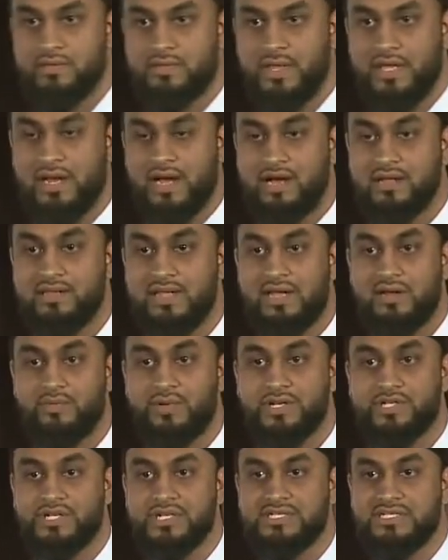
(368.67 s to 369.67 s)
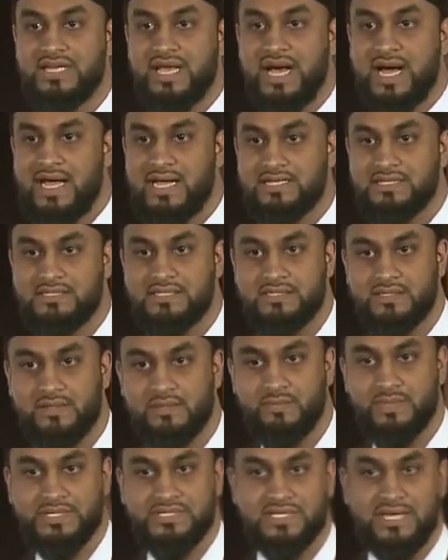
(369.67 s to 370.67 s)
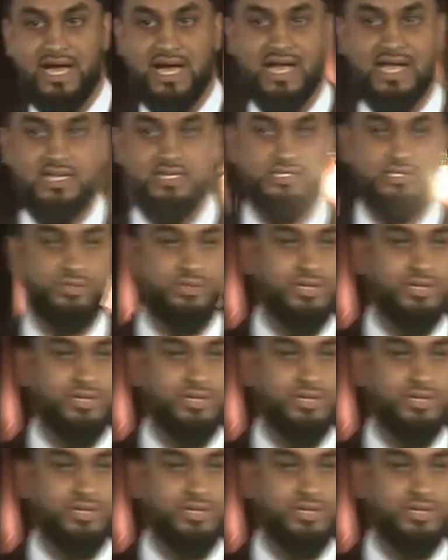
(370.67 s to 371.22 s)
that Allah reaches the eyes, but the eyes